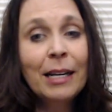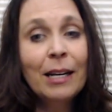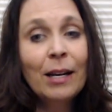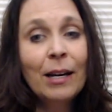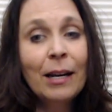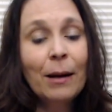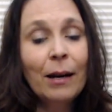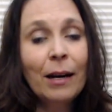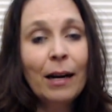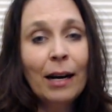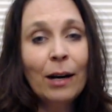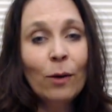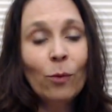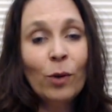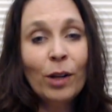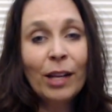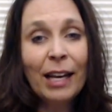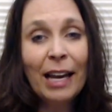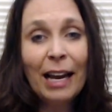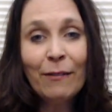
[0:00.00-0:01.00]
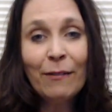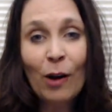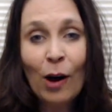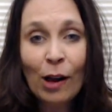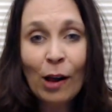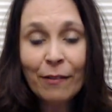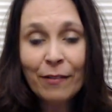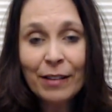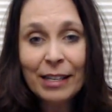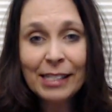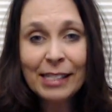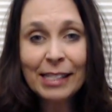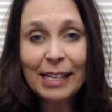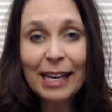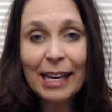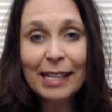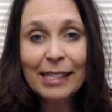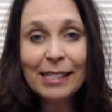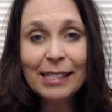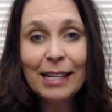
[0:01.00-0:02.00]
will have all these
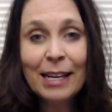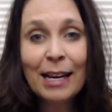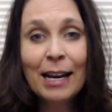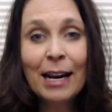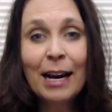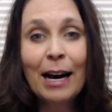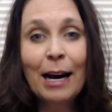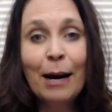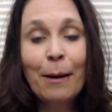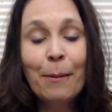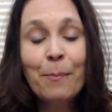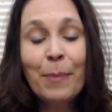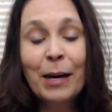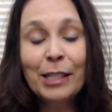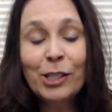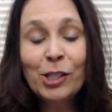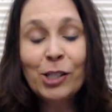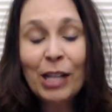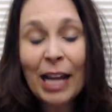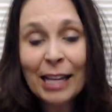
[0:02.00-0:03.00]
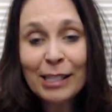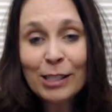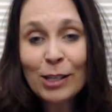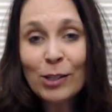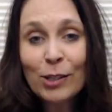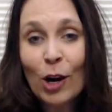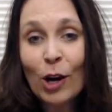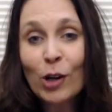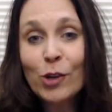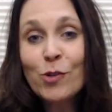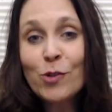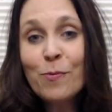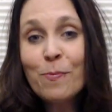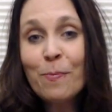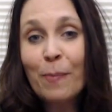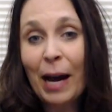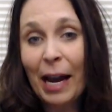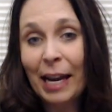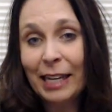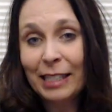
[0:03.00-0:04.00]
things, but chances are you
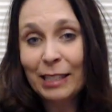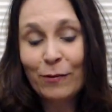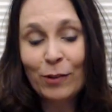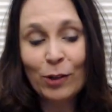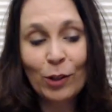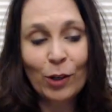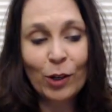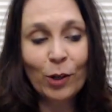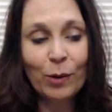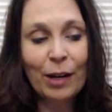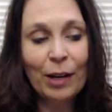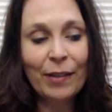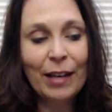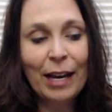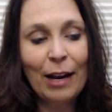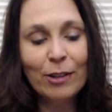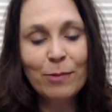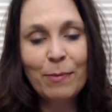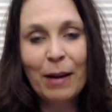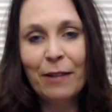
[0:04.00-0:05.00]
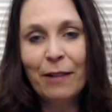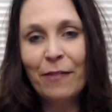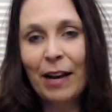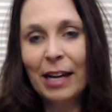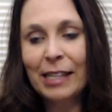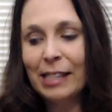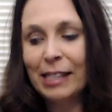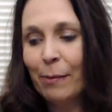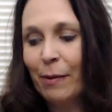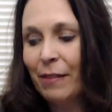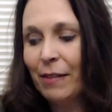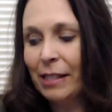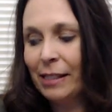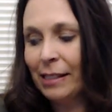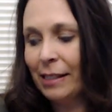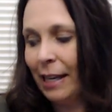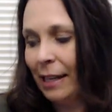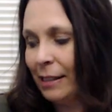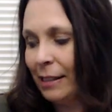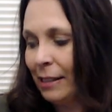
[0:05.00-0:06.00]
might, if you look around the house, might find some of these
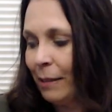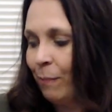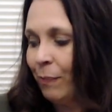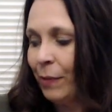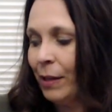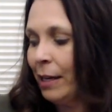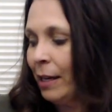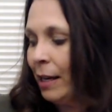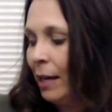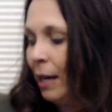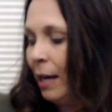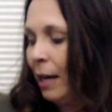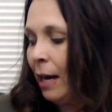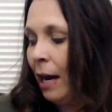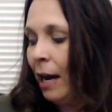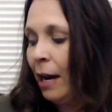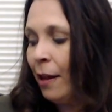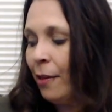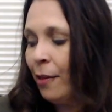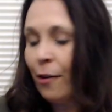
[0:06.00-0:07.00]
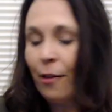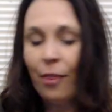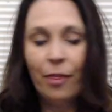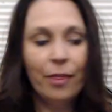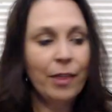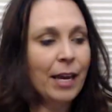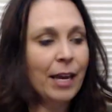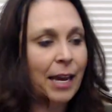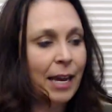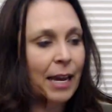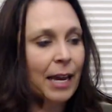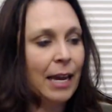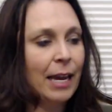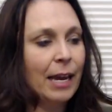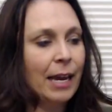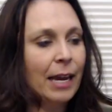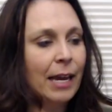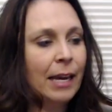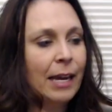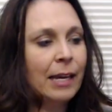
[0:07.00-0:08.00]
things. Other
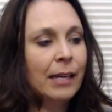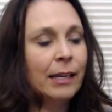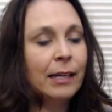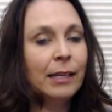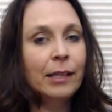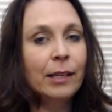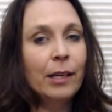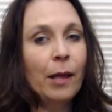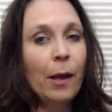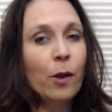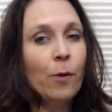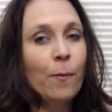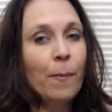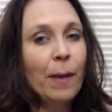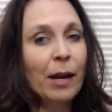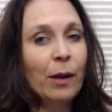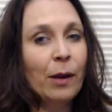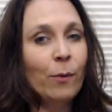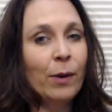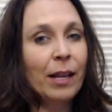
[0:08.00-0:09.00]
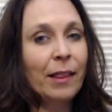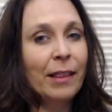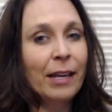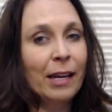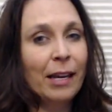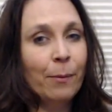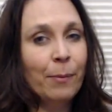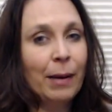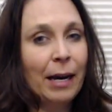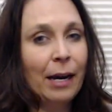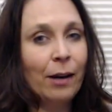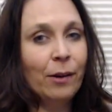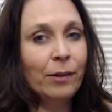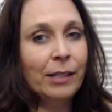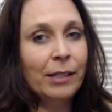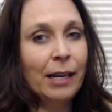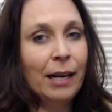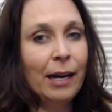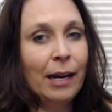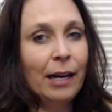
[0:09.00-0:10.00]
thing that you might want to think
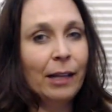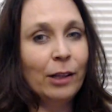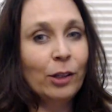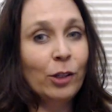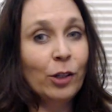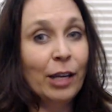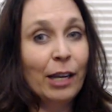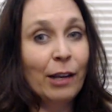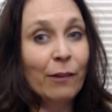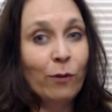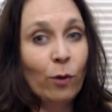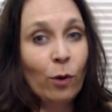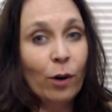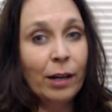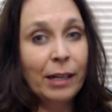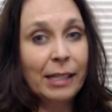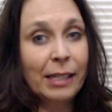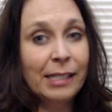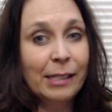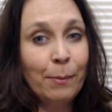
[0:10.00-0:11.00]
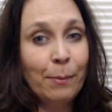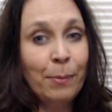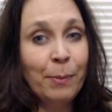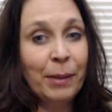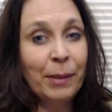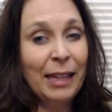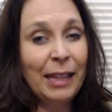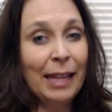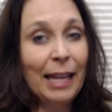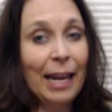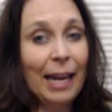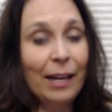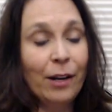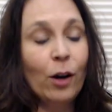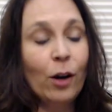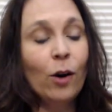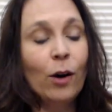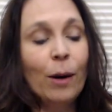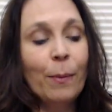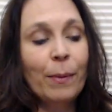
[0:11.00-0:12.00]
about looking for is some
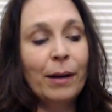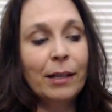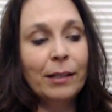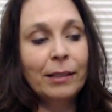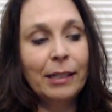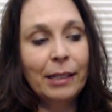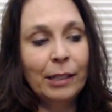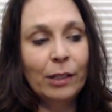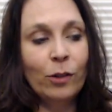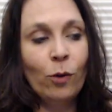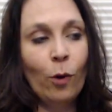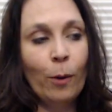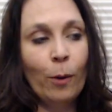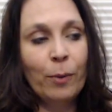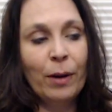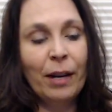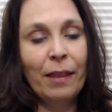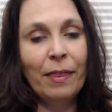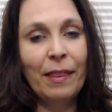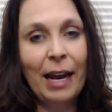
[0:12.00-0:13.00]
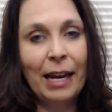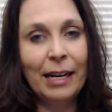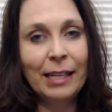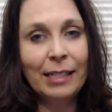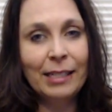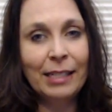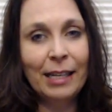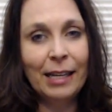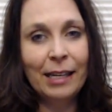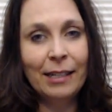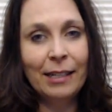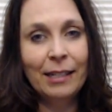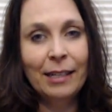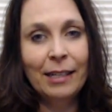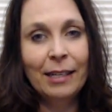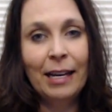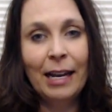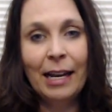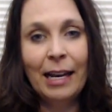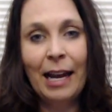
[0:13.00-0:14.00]
play-doh. I'm going to incorporate that into
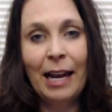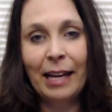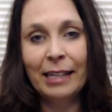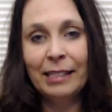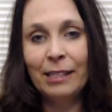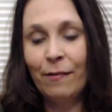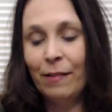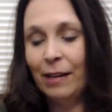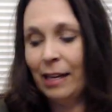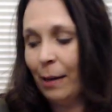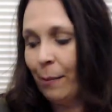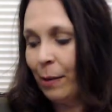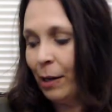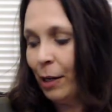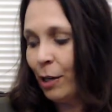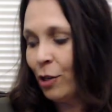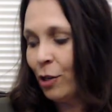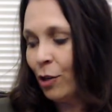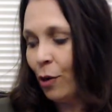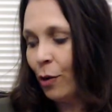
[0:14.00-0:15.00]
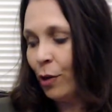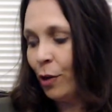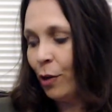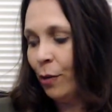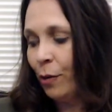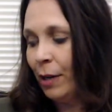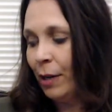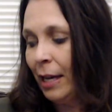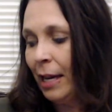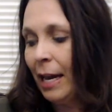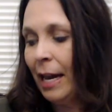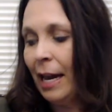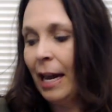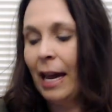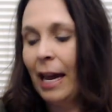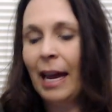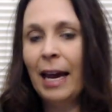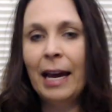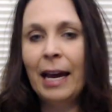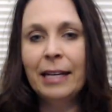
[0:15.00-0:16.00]
an activity I'm going to show you.
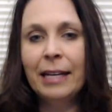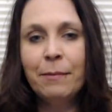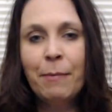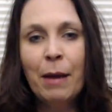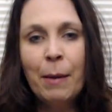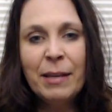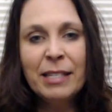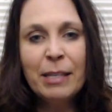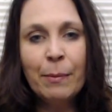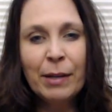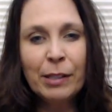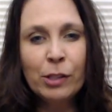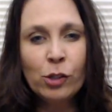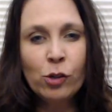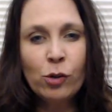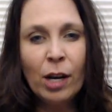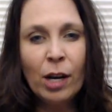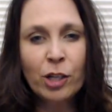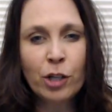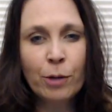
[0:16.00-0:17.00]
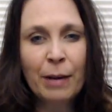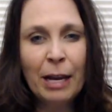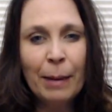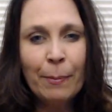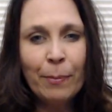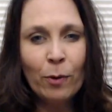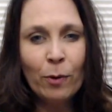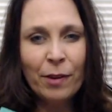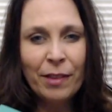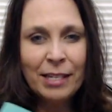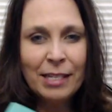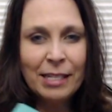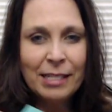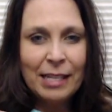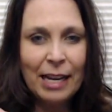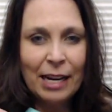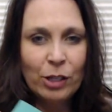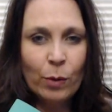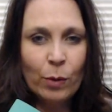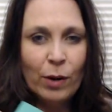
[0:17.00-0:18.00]
And maybe some construction paper, or this is
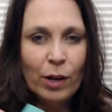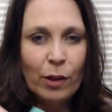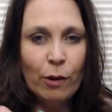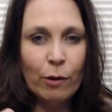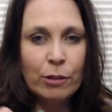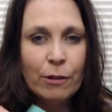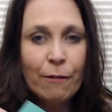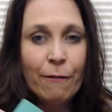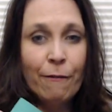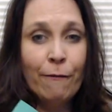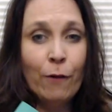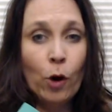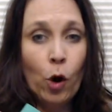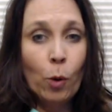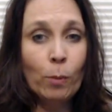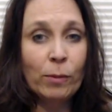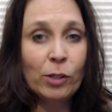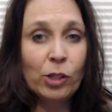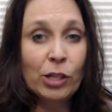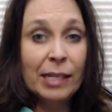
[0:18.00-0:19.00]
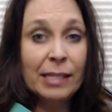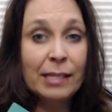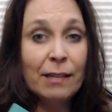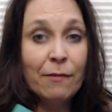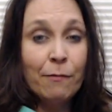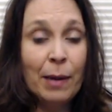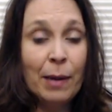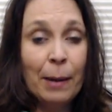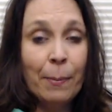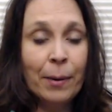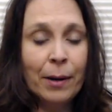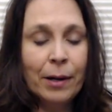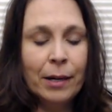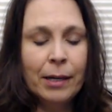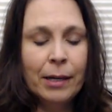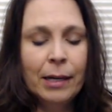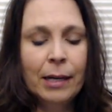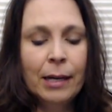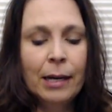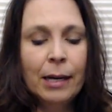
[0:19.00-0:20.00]
actually one of those foam sheets of paper,
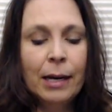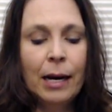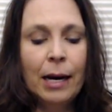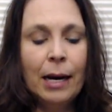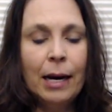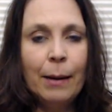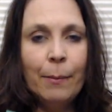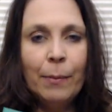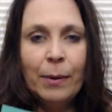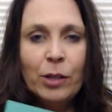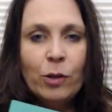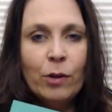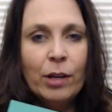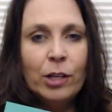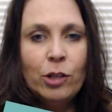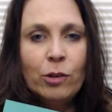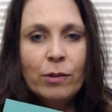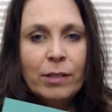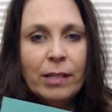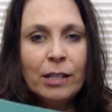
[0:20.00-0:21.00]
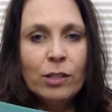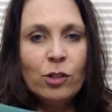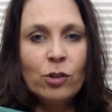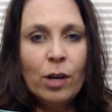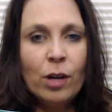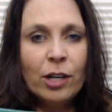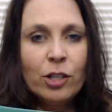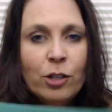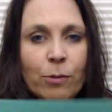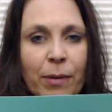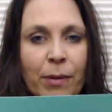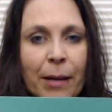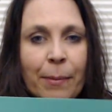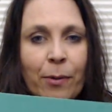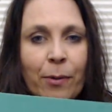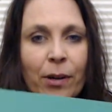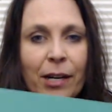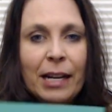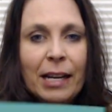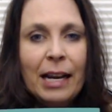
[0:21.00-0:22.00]
but you could use construction paper
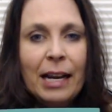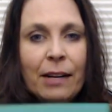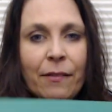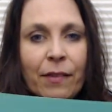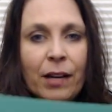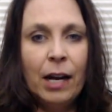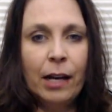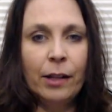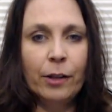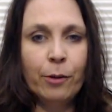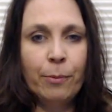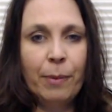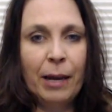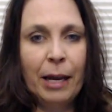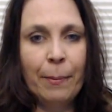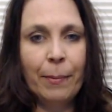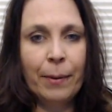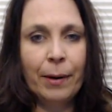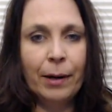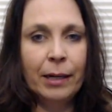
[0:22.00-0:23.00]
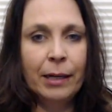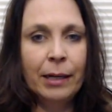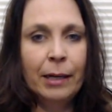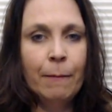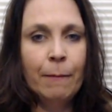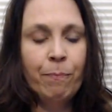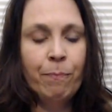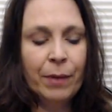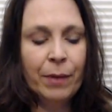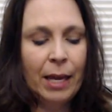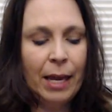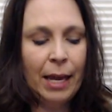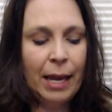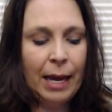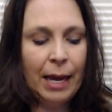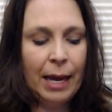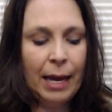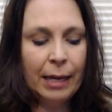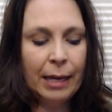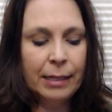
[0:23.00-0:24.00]
or any kind of colored paper.
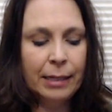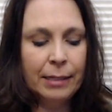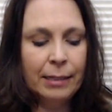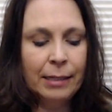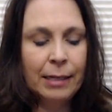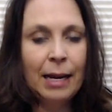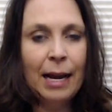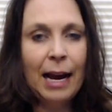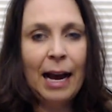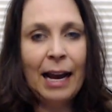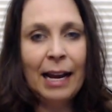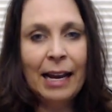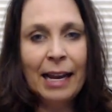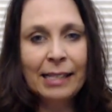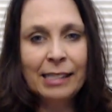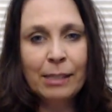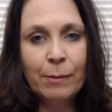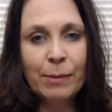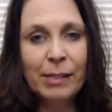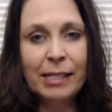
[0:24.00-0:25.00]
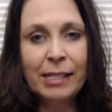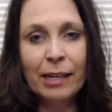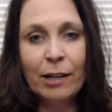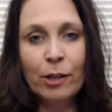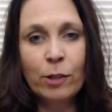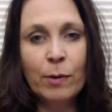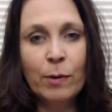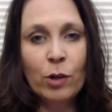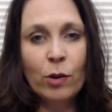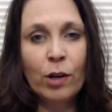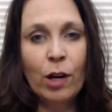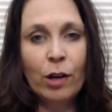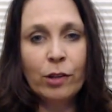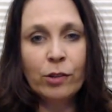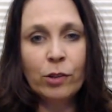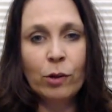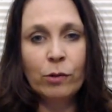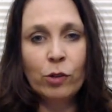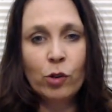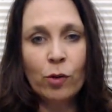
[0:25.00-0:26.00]
And I had some stickers, but you could
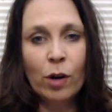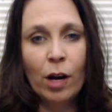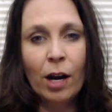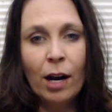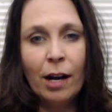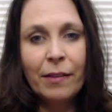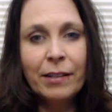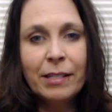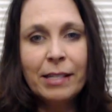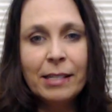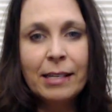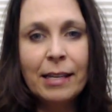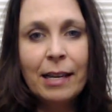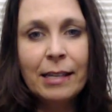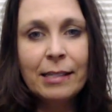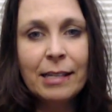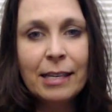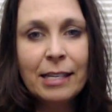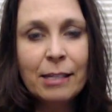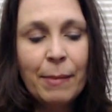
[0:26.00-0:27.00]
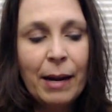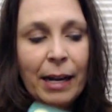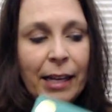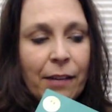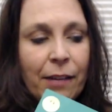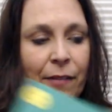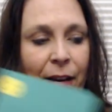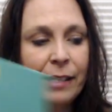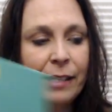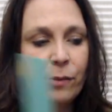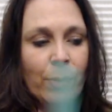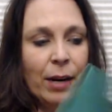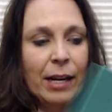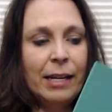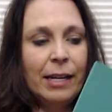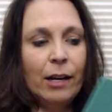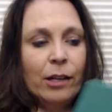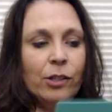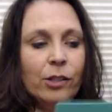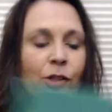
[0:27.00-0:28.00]
also draw. This has a smiley face right
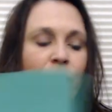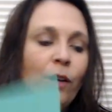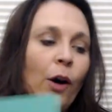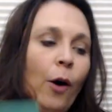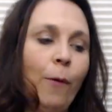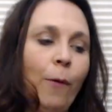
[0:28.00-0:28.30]
here. So